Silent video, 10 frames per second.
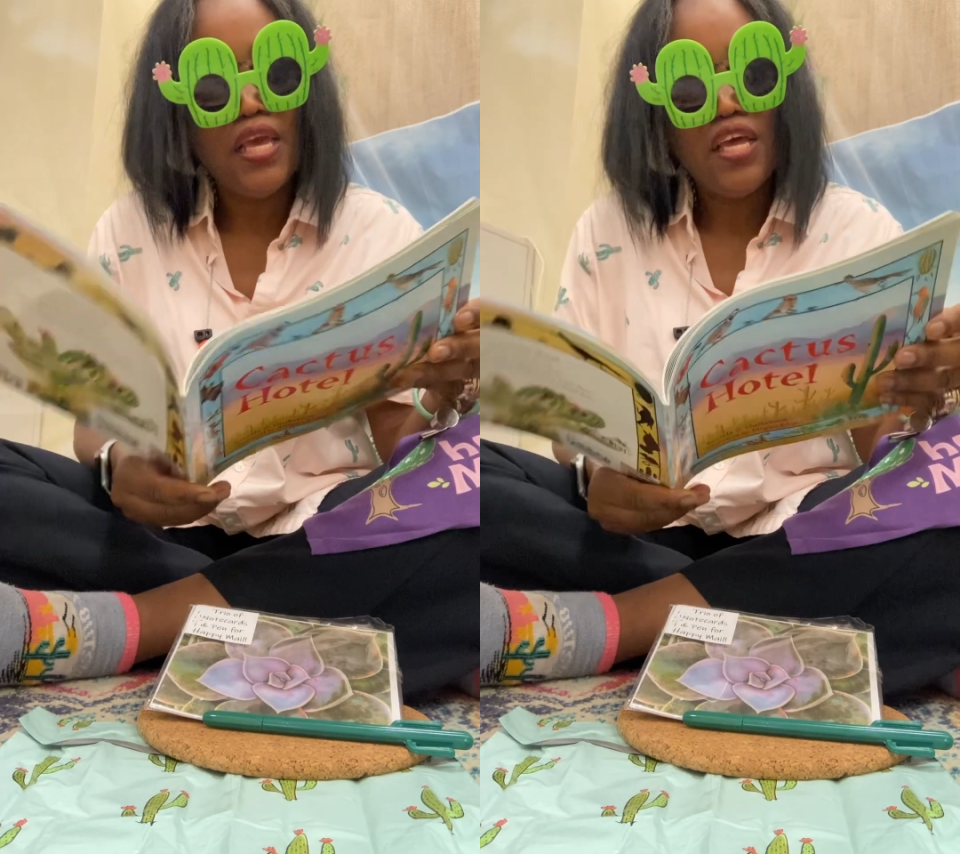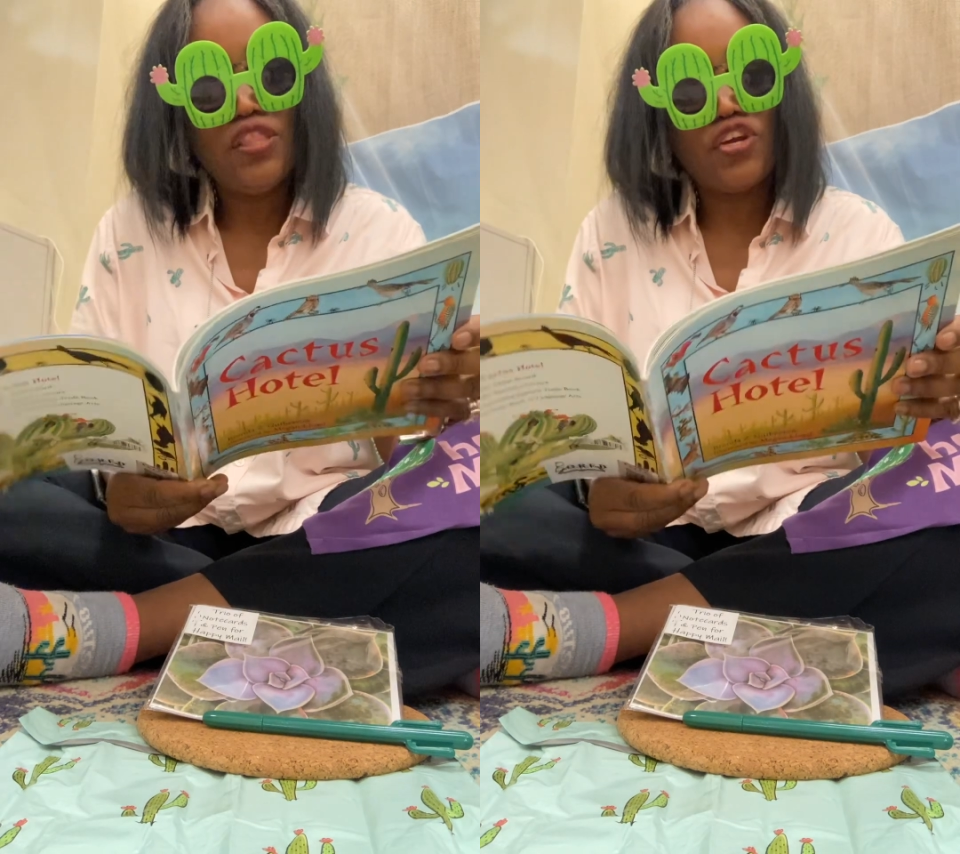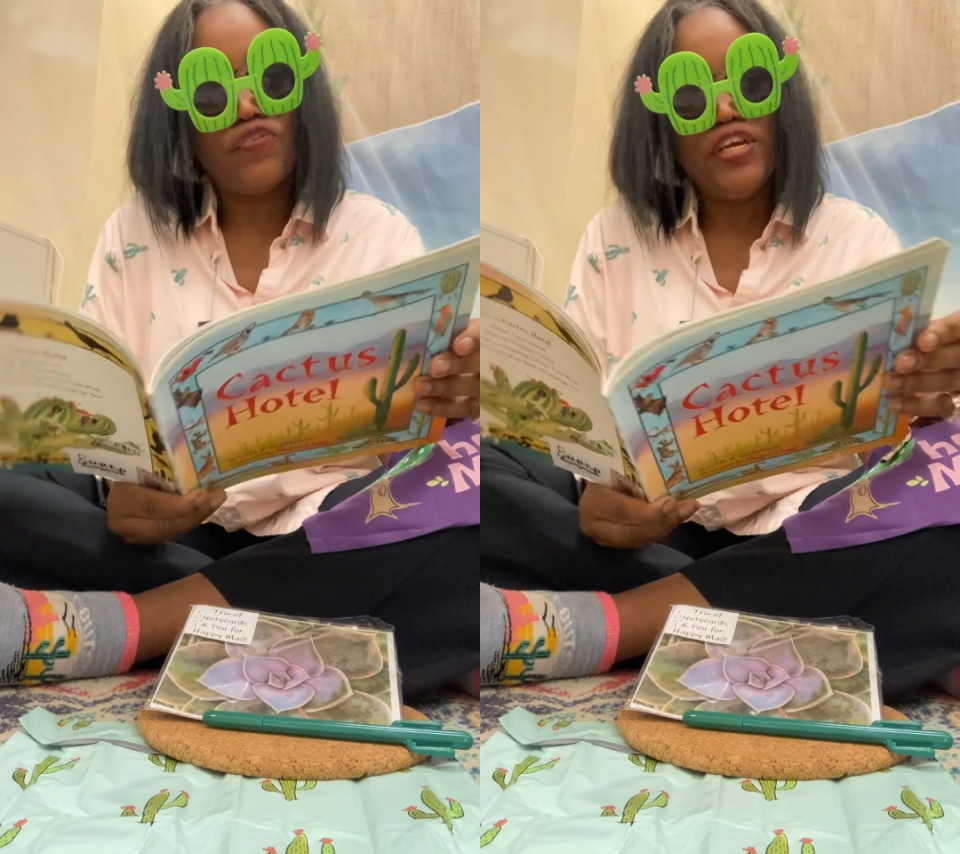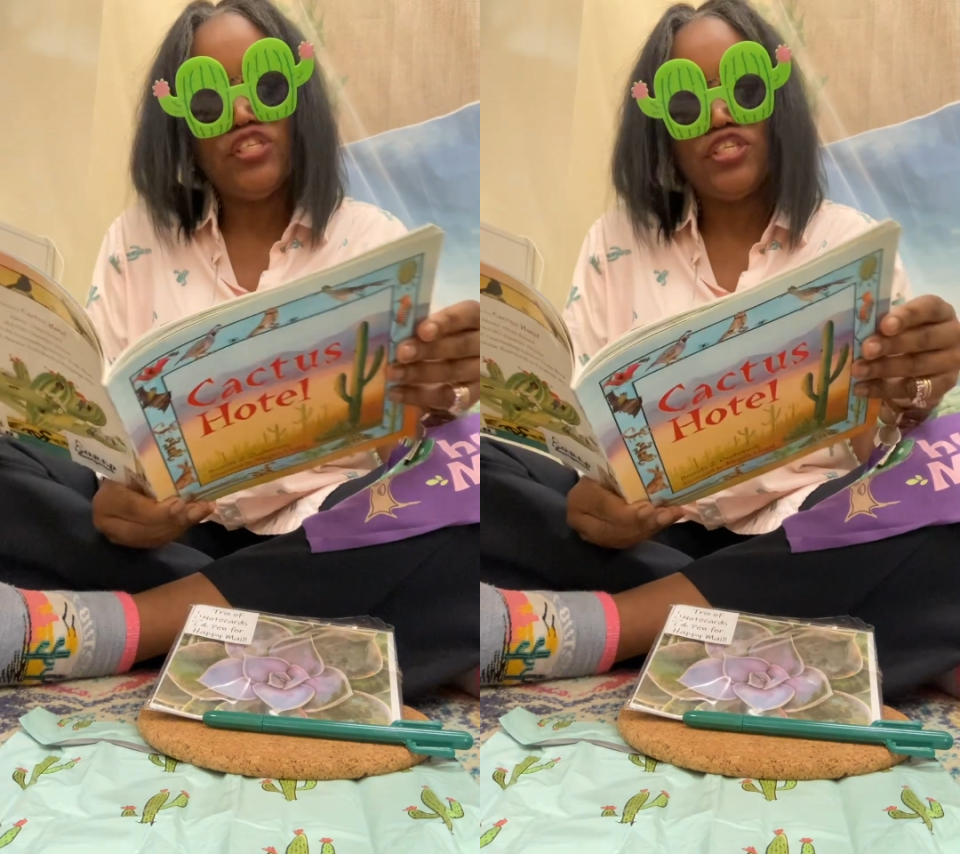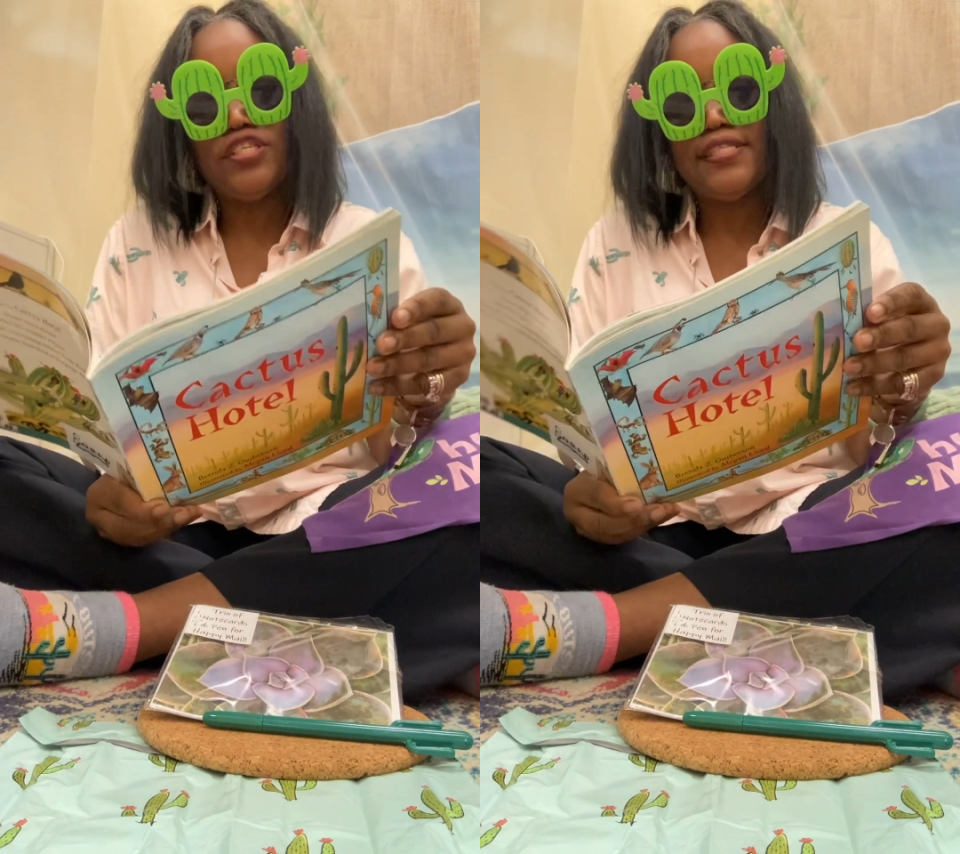The
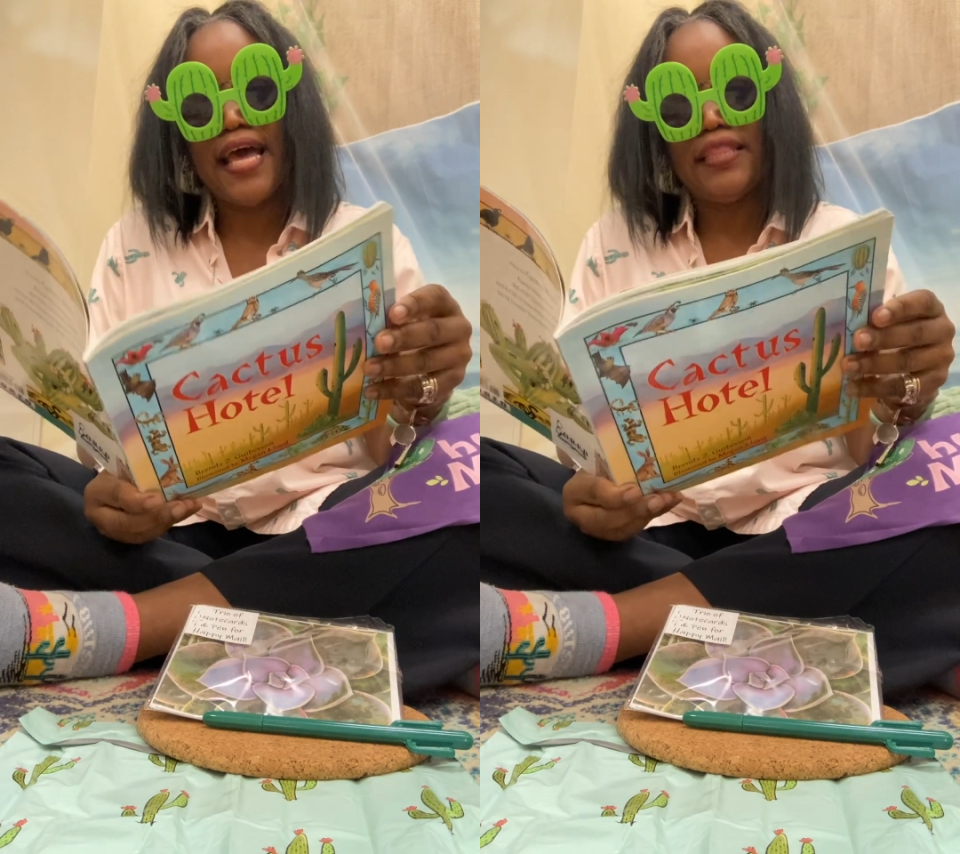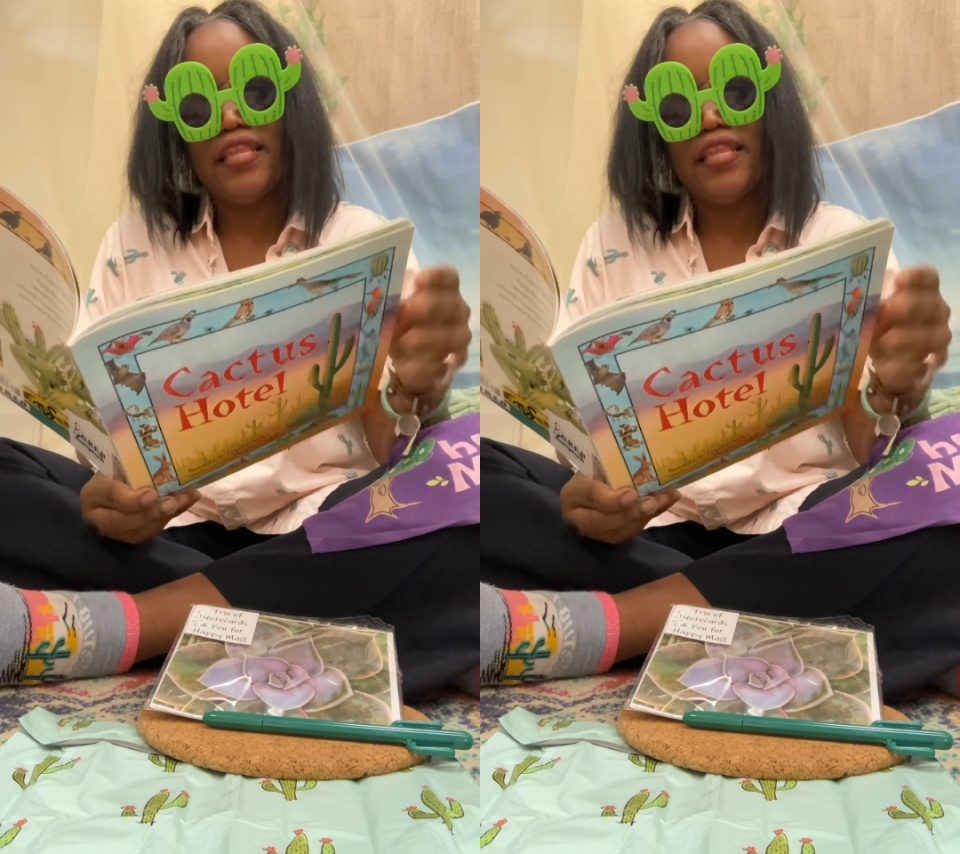creatures that